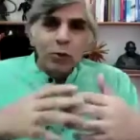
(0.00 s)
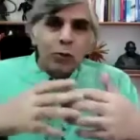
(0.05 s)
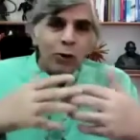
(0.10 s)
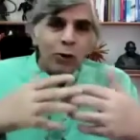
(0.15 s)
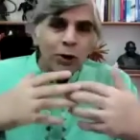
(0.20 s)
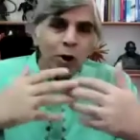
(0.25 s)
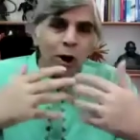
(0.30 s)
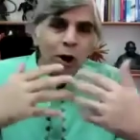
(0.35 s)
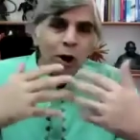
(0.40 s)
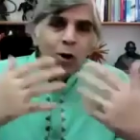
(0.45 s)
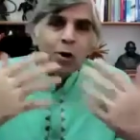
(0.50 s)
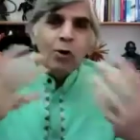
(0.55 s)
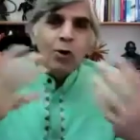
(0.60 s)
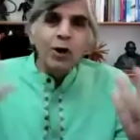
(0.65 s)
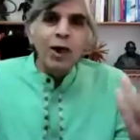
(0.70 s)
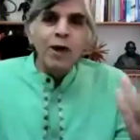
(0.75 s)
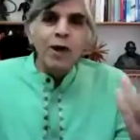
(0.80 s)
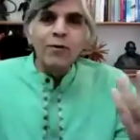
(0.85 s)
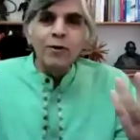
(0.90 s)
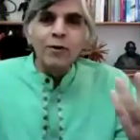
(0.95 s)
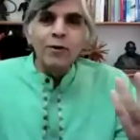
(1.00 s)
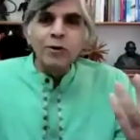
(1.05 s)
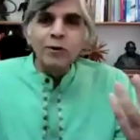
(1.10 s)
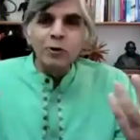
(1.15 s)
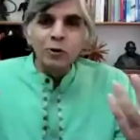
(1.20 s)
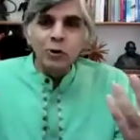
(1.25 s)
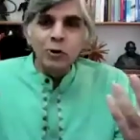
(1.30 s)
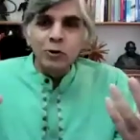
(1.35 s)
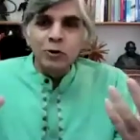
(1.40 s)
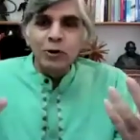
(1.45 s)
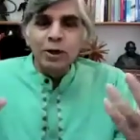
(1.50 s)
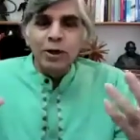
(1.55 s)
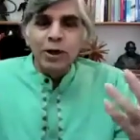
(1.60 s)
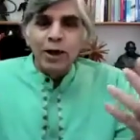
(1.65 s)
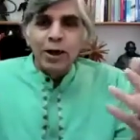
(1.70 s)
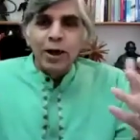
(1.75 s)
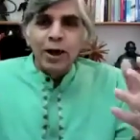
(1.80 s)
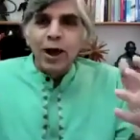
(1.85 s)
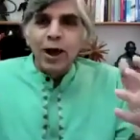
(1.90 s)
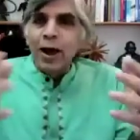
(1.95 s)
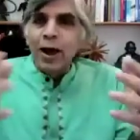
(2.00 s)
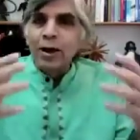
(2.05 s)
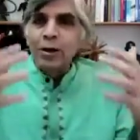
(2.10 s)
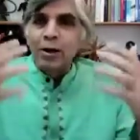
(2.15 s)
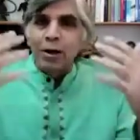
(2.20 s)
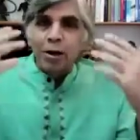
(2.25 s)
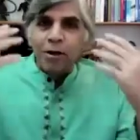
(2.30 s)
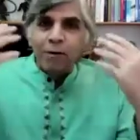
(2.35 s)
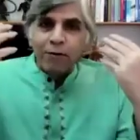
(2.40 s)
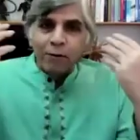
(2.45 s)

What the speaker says: We're all looking for the truth, and